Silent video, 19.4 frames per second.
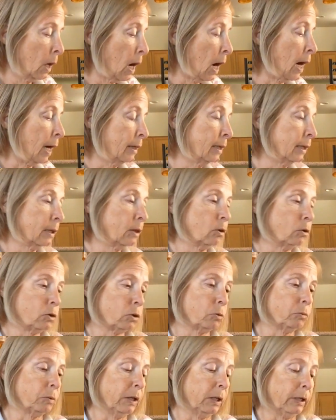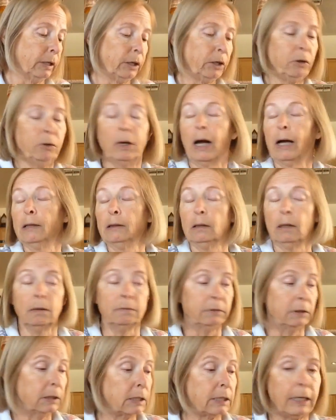I think those are really cute. I
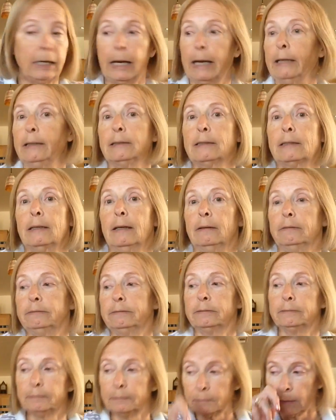love Lizzie Kate stuff.